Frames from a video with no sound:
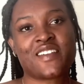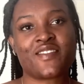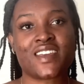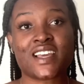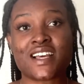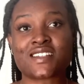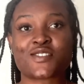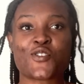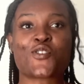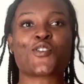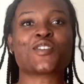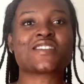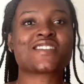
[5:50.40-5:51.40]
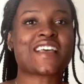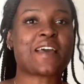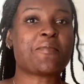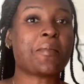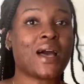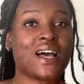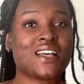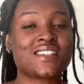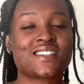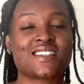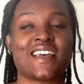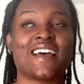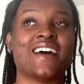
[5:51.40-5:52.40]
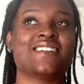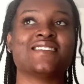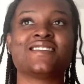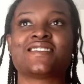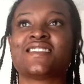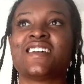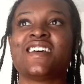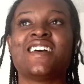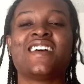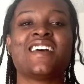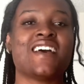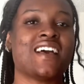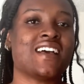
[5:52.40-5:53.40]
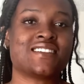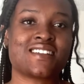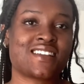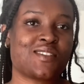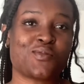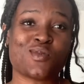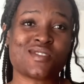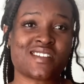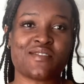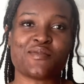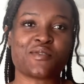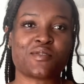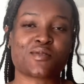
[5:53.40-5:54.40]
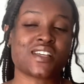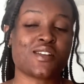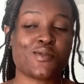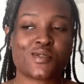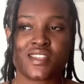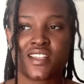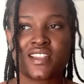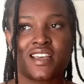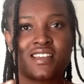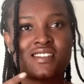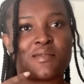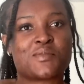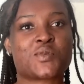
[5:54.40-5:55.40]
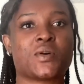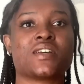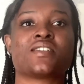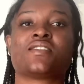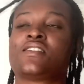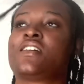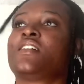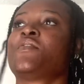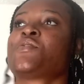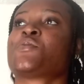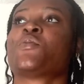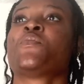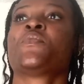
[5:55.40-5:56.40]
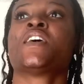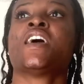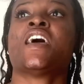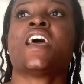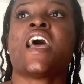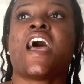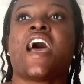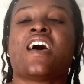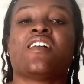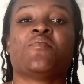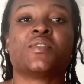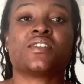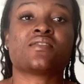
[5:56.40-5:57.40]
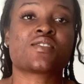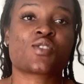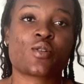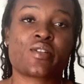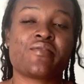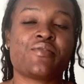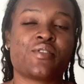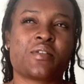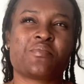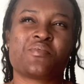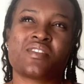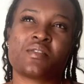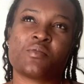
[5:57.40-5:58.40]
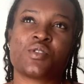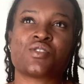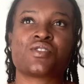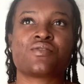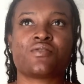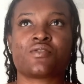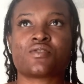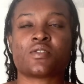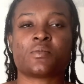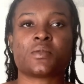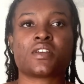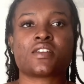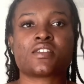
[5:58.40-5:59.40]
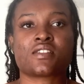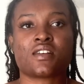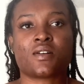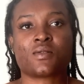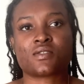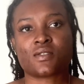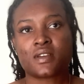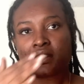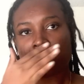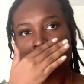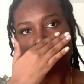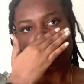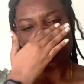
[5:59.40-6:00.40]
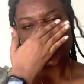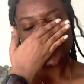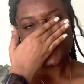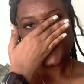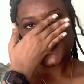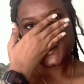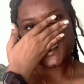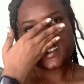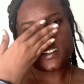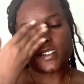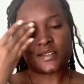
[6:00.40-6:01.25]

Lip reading: Fingers crossed I pass and I take it once and for all, because I don't want to take the exam twice. Yeah, so I've been studying for it pretty much for some days now, so I think I want to just